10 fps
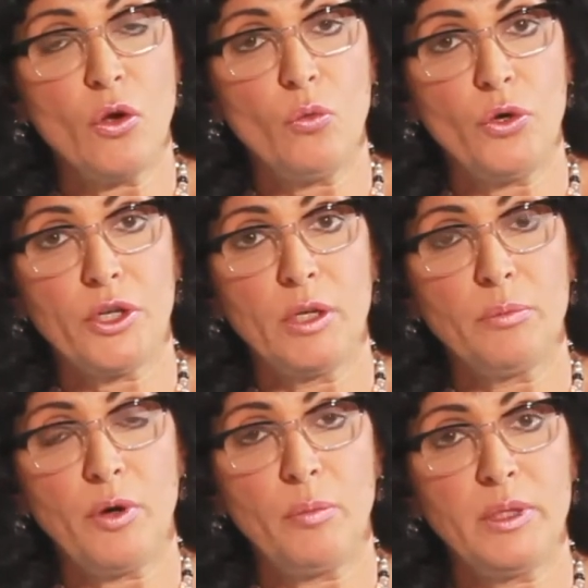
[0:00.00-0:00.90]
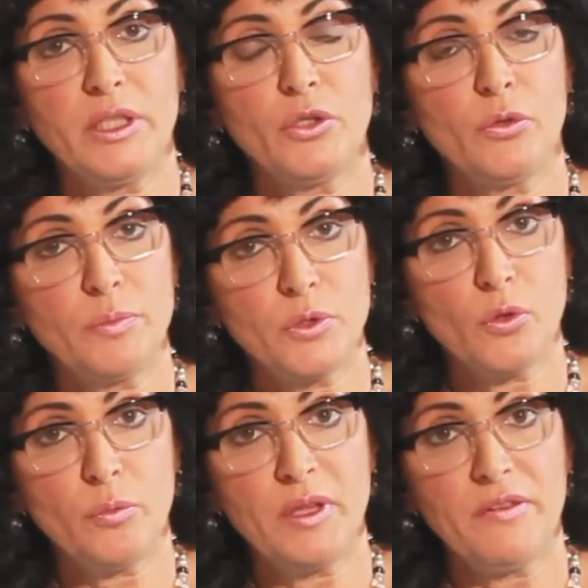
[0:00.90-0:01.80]
not working properly to
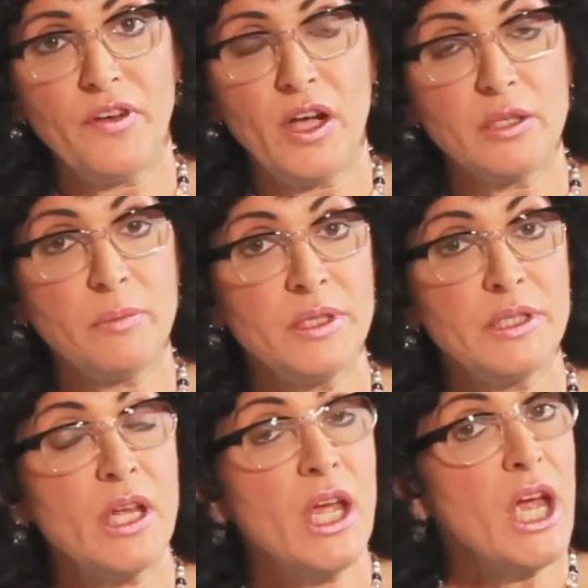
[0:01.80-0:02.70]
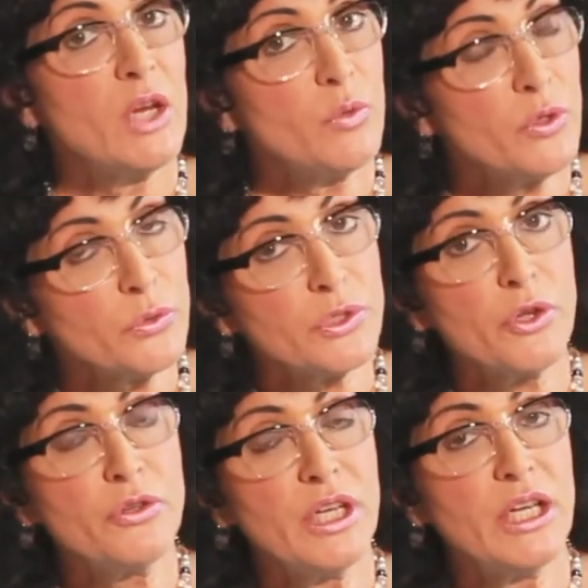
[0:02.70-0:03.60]
absorb their vitamins. And we
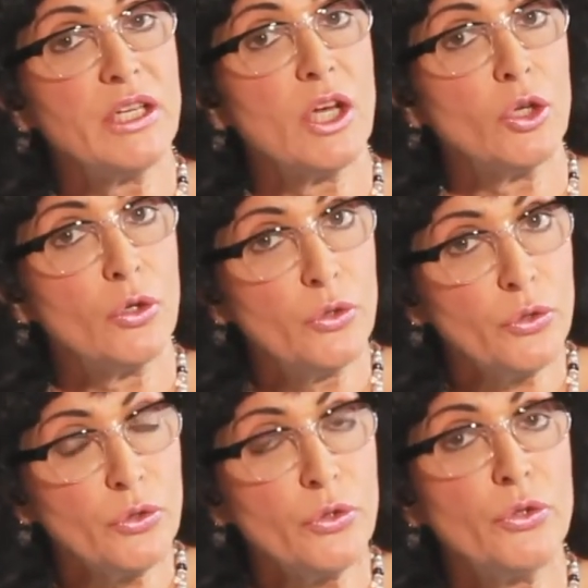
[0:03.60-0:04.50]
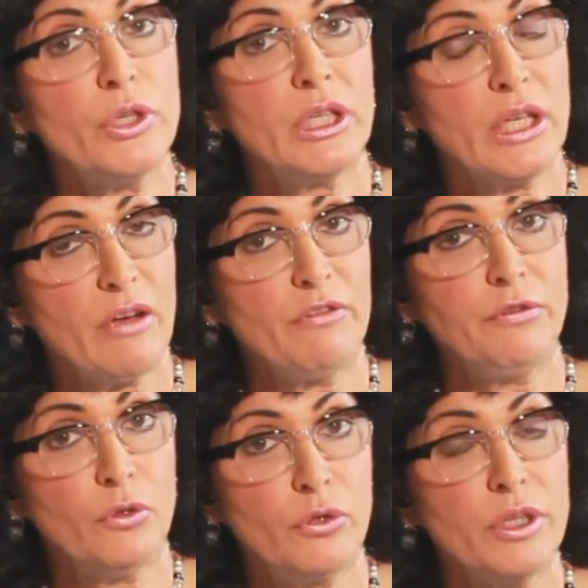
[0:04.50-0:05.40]
also need a good gut
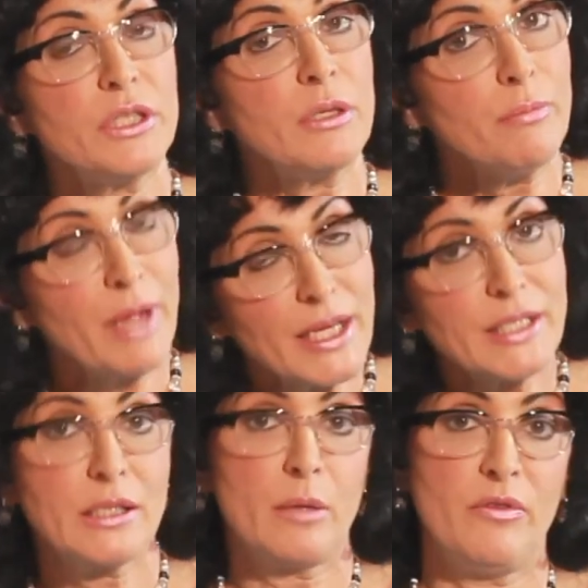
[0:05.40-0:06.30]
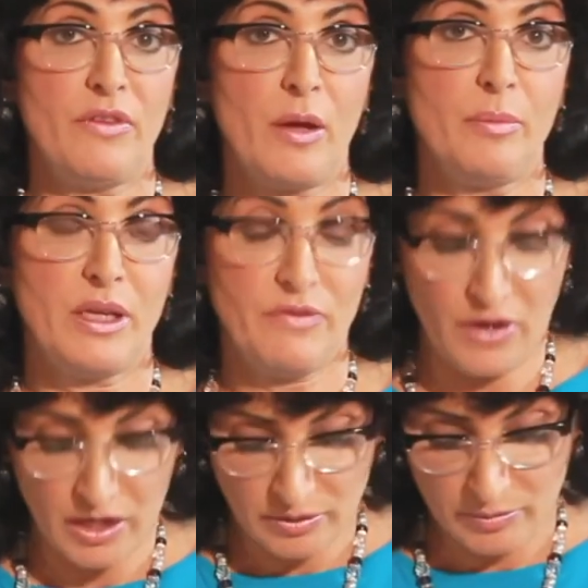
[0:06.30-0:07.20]
flora to make some of our B
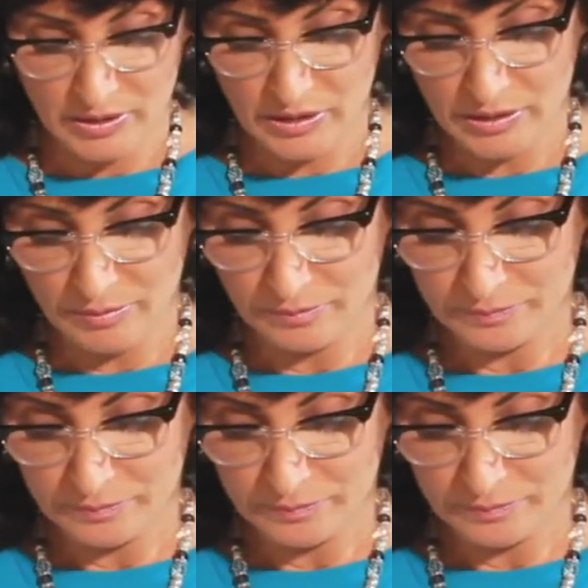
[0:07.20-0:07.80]
vitamins.